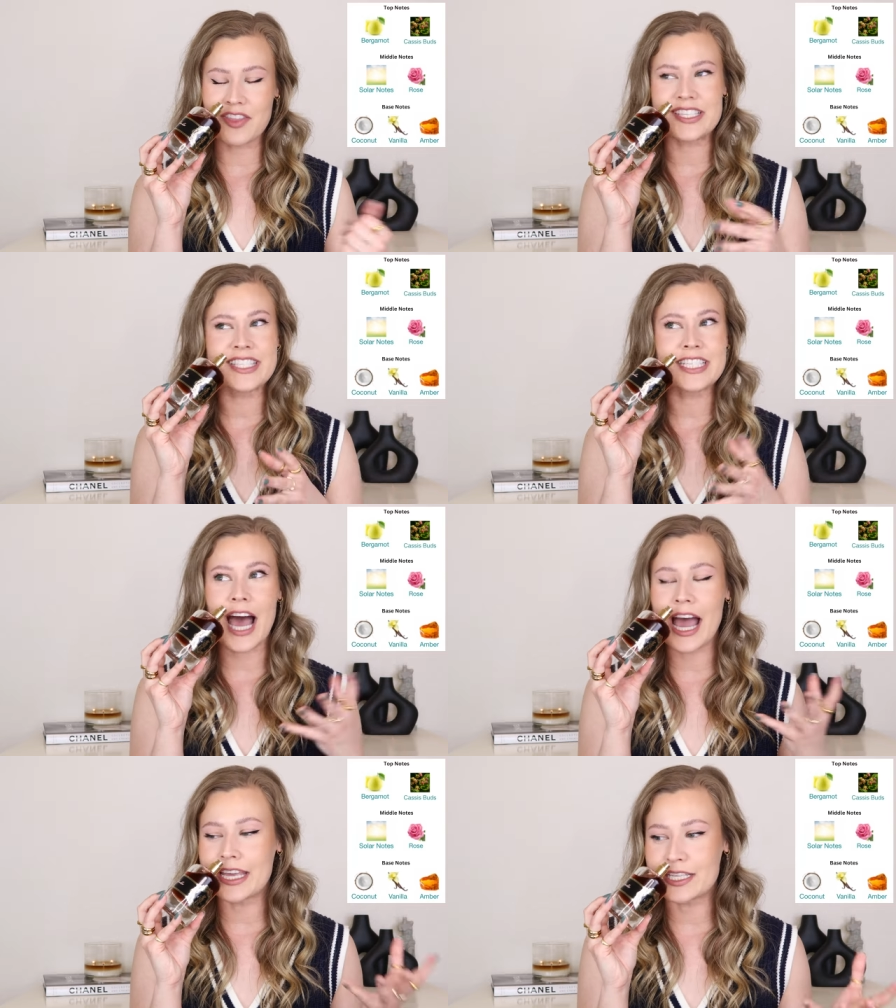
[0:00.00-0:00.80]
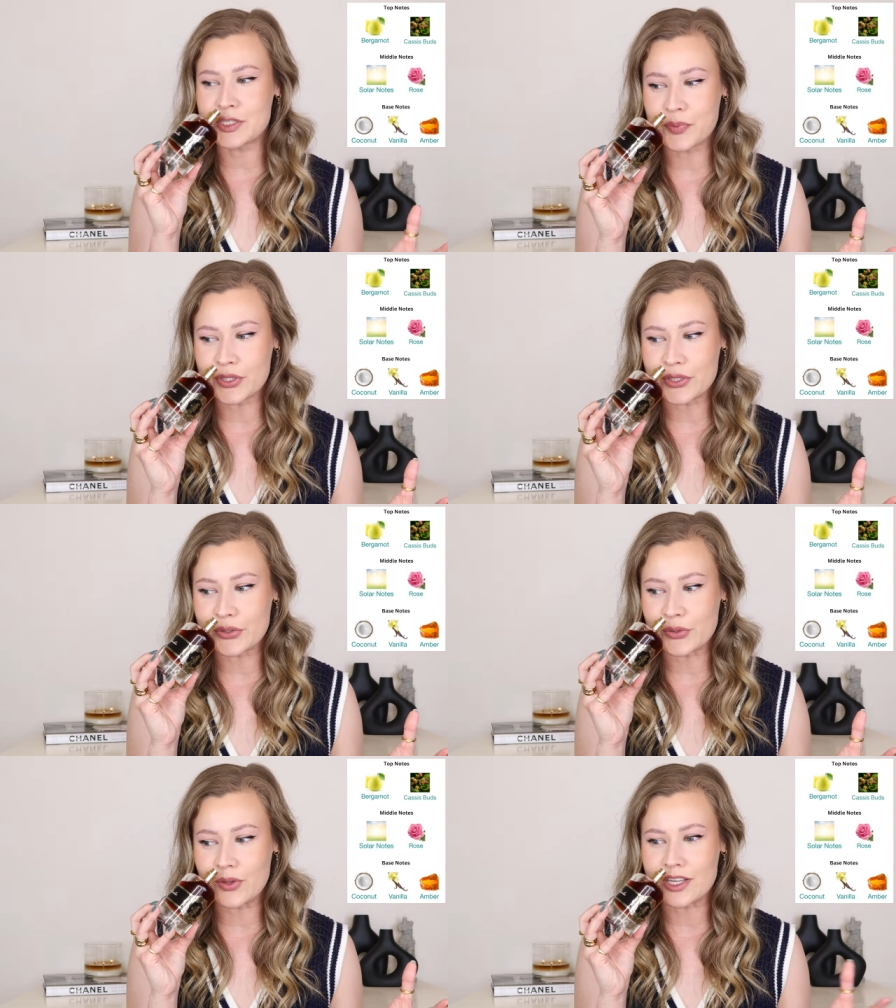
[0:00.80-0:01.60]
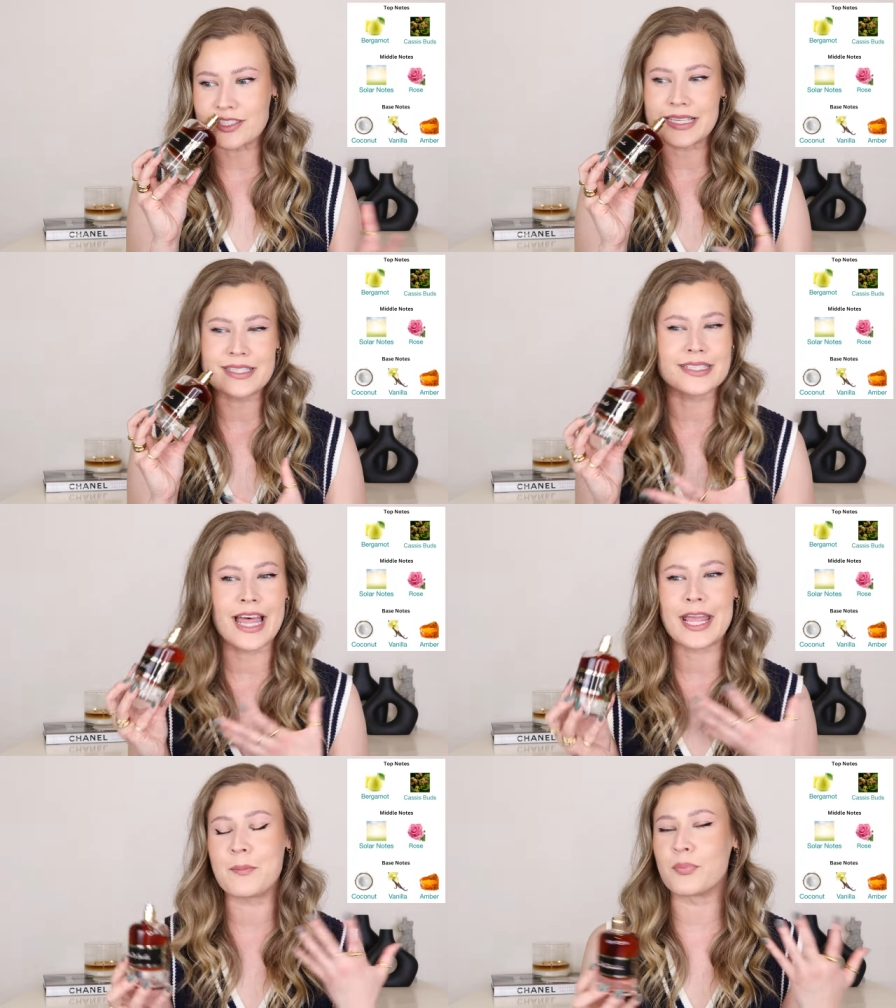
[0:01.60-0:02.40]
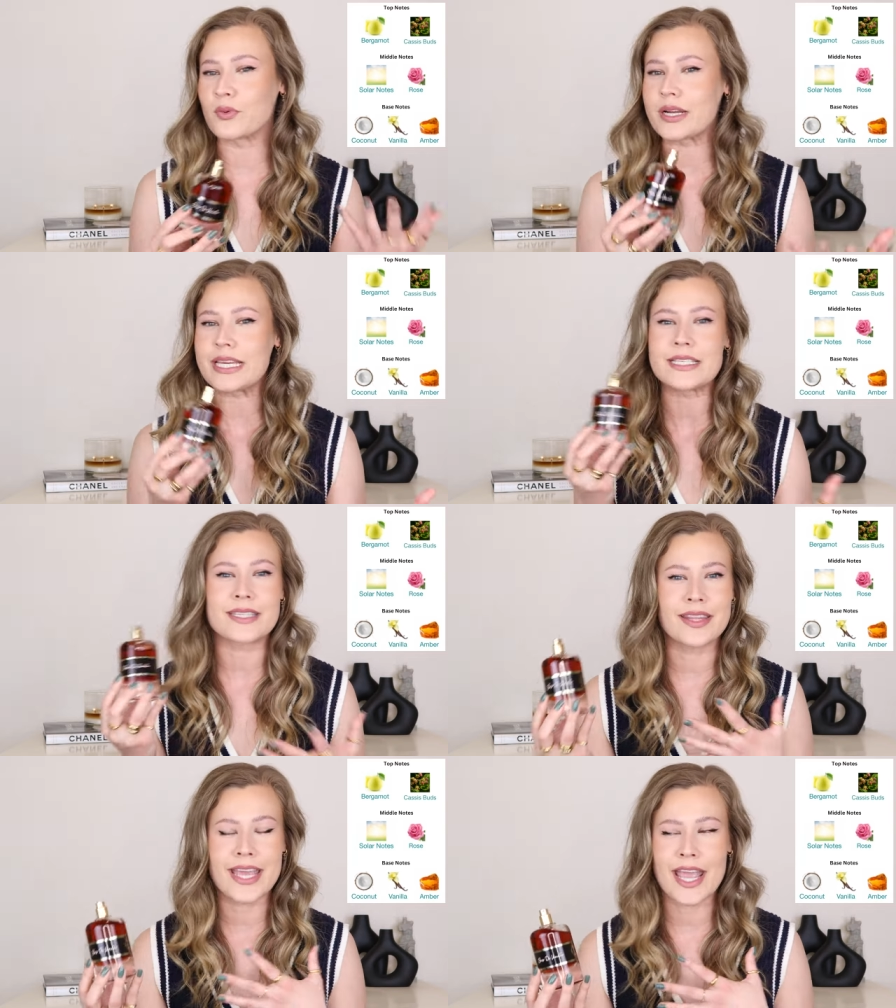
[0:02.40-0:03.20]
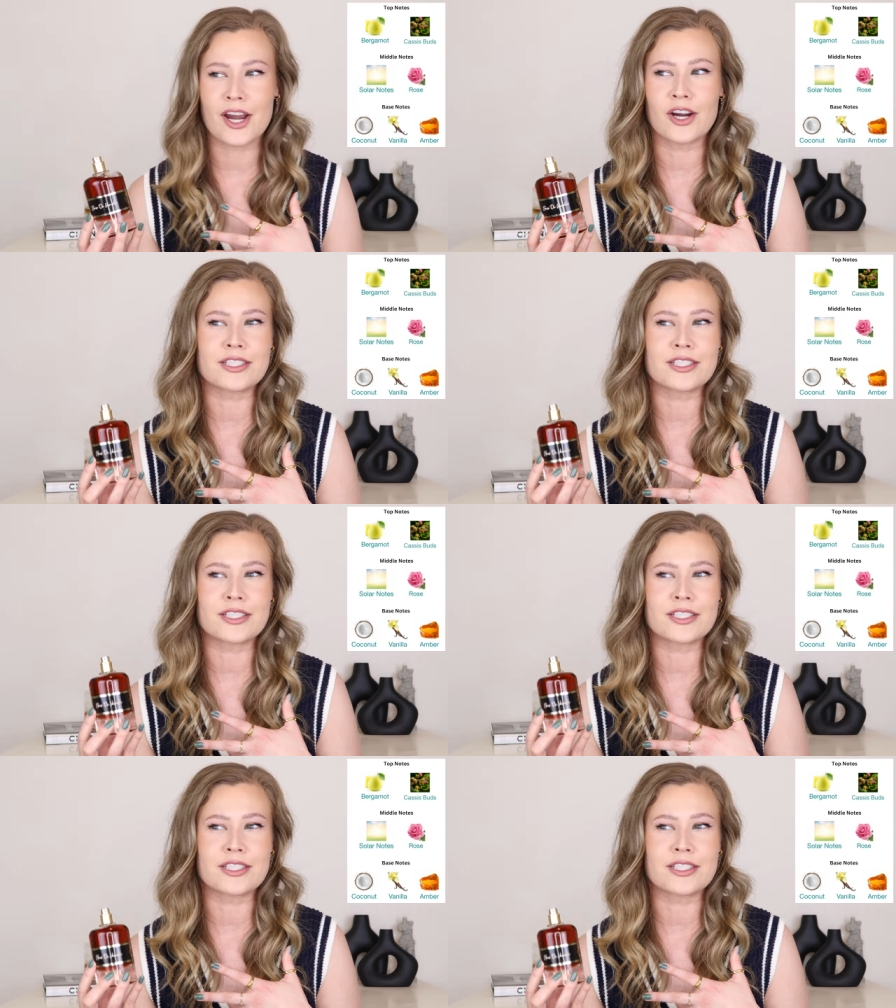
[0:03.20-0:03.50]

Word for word: The sky is blue, there's a slight breeze in the air,